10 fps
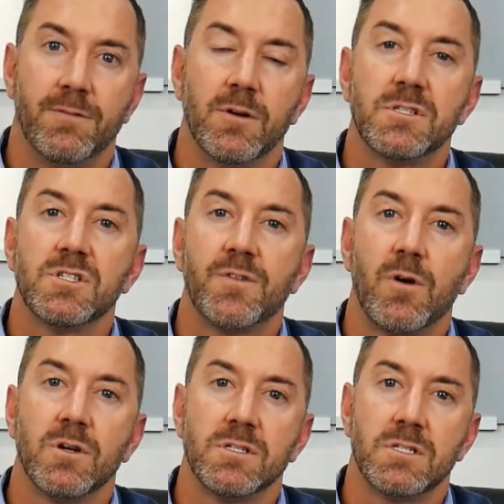first, as
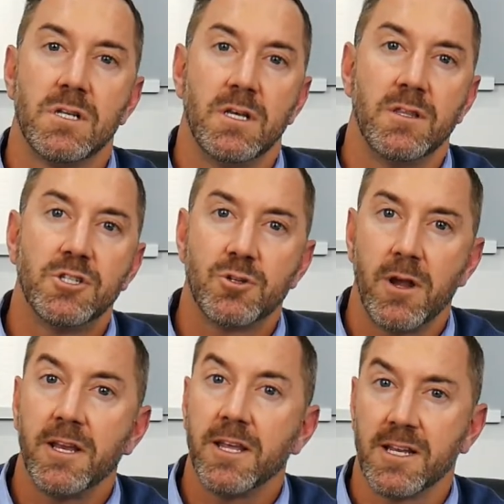far as the
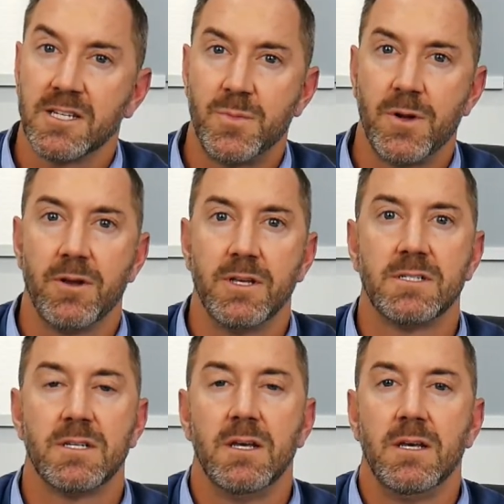training and
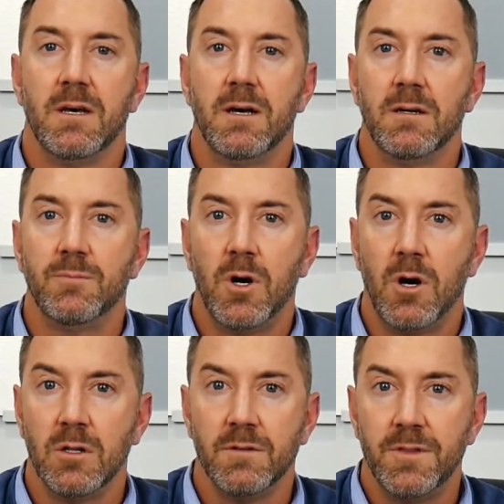experience,
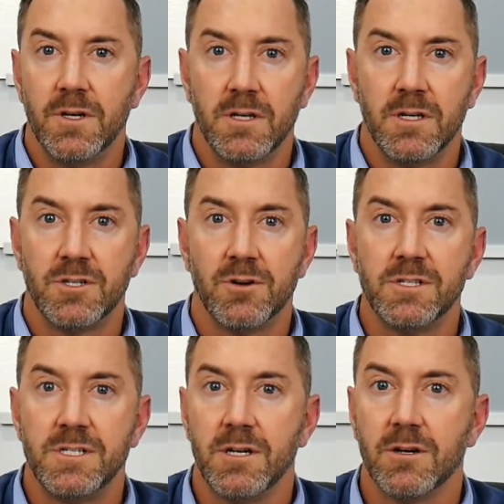all of the
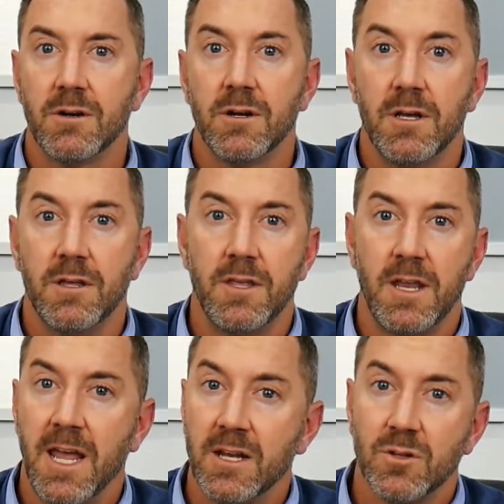attorneys here that
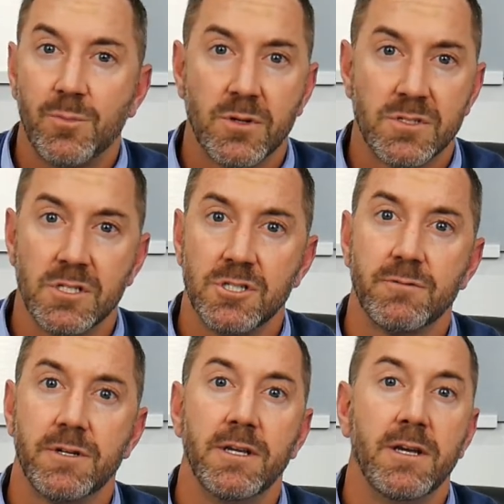handle the personal
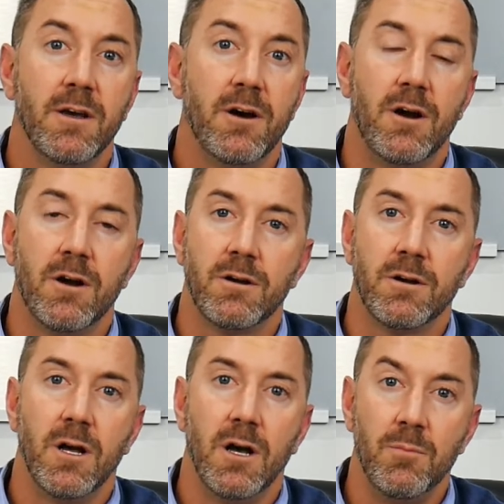injury
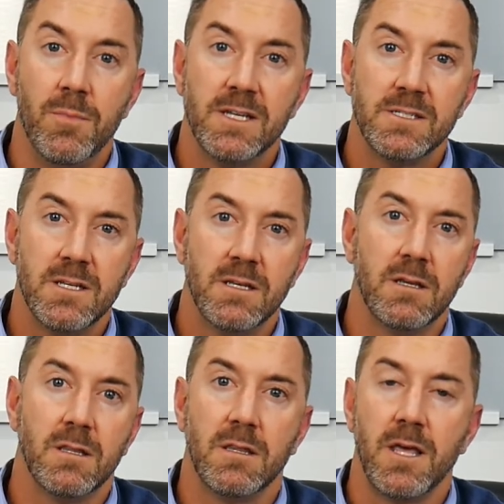are amazing.
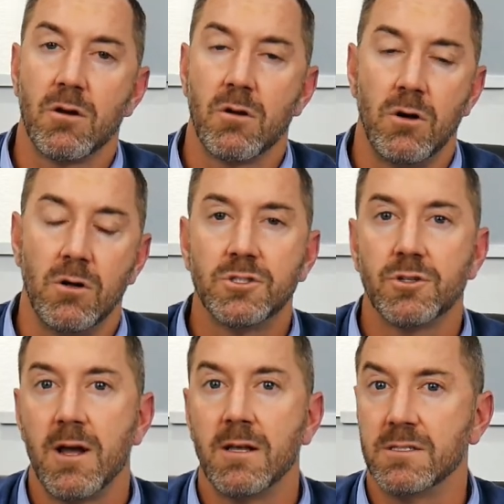They are all
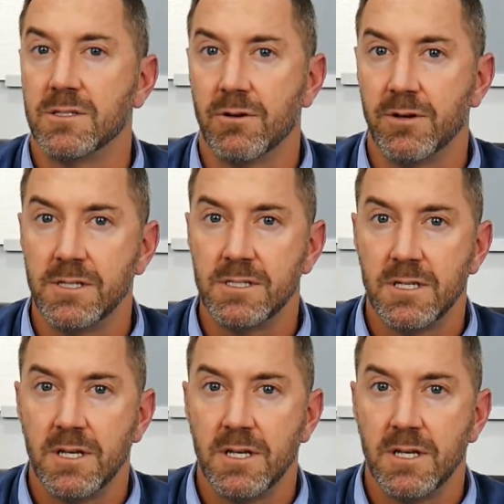trial attorneys.